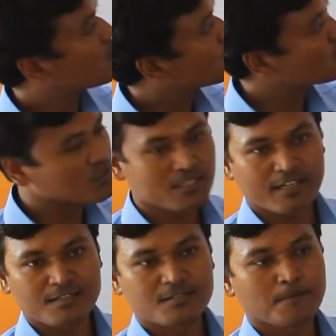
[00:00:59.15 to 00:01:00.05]
two
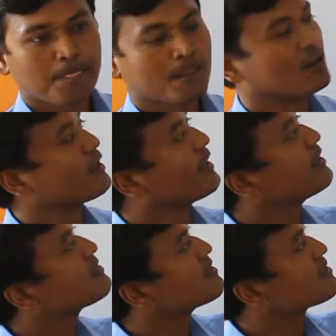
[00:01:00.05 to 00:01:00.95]
sets or
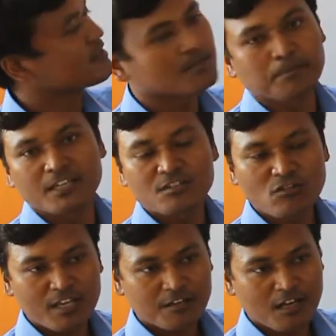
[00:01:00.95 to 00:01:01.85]
any sets in
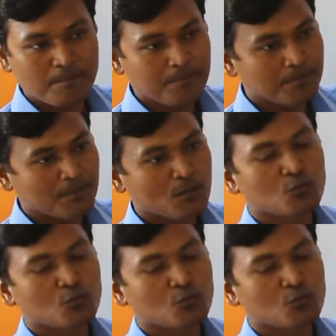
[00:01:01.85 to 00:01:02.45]
Venn diagram,